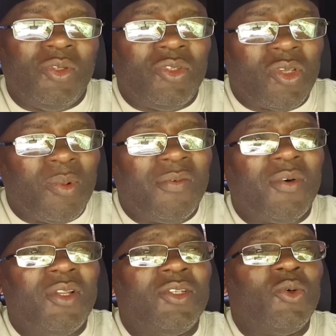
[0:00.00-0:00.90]
Some of
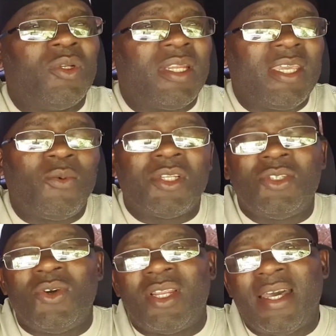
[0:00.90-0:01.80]
all you don't like what
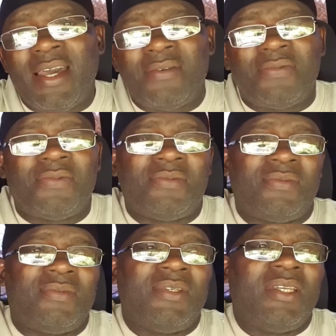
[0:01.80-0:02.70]
you all have,
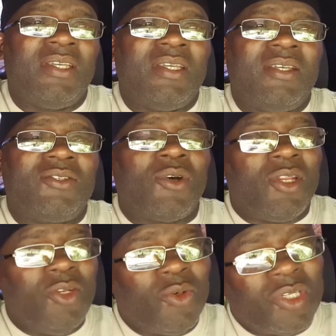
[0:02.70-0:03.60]
so all
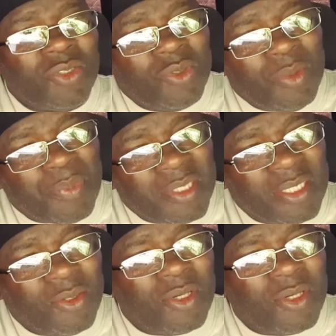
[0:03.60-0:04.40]
you're looking to depend on